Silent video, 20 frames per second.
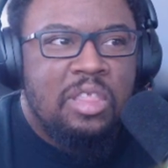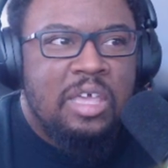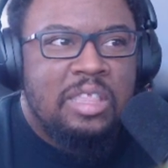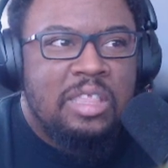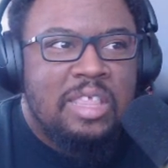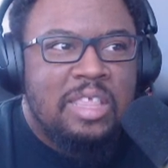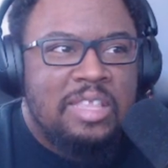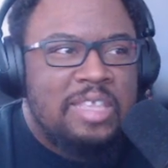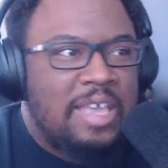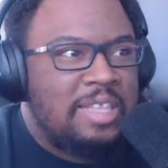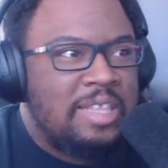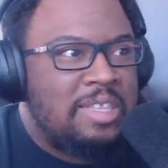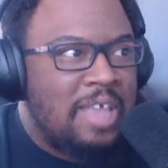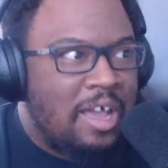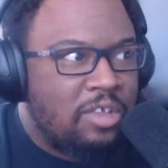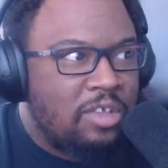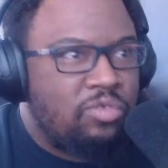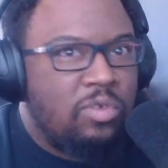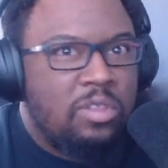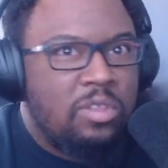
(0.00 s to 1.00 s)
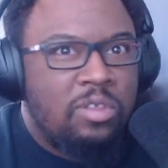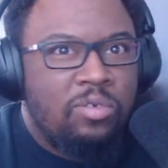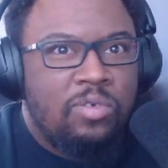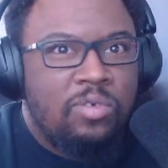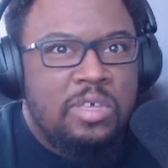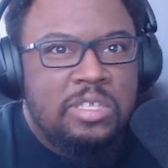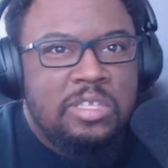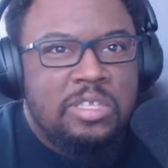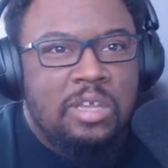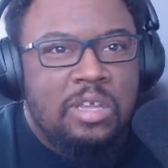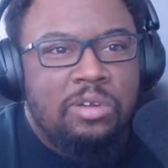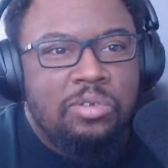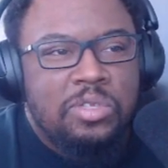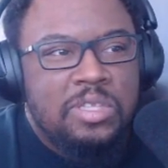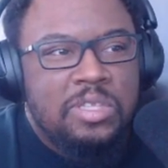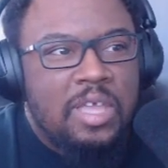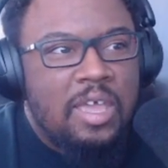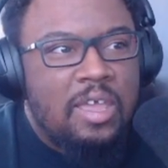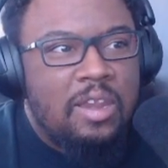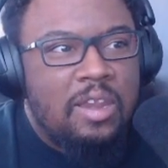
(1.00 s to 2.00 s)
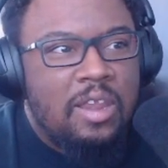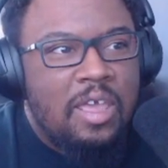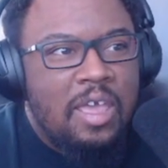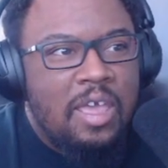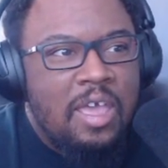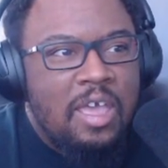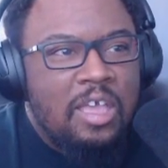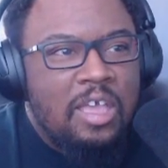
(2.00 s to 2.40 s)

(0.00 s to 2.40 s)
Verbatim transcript: like they take doctorate degrees to understand.